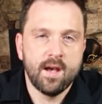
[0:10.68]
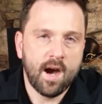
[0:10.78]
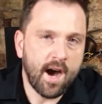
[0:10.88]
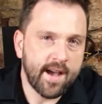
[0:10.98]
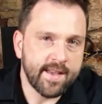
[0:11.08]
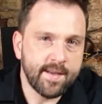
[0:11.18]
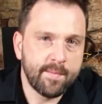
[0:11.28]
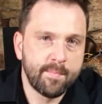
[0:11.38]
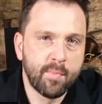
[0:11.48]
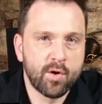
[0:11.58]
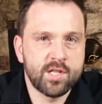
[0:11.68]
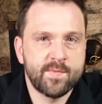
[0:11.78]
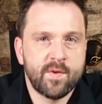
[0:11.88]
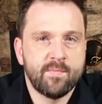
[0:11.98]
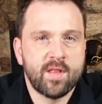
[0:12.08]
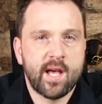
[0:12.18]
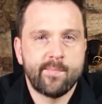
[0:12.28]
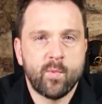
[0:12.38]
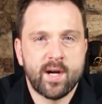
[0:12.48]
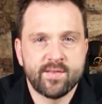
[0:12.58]
Hi, Boris from
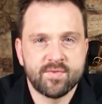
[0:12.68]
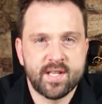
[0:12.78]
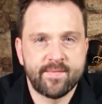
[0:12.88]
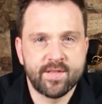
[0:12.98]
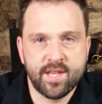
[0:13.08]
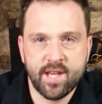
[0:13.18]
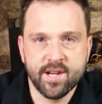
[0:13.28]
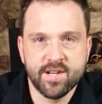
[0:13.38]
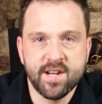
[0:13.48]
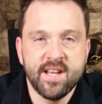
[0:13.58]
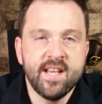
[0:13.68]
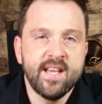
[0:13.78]
Lab 107 here.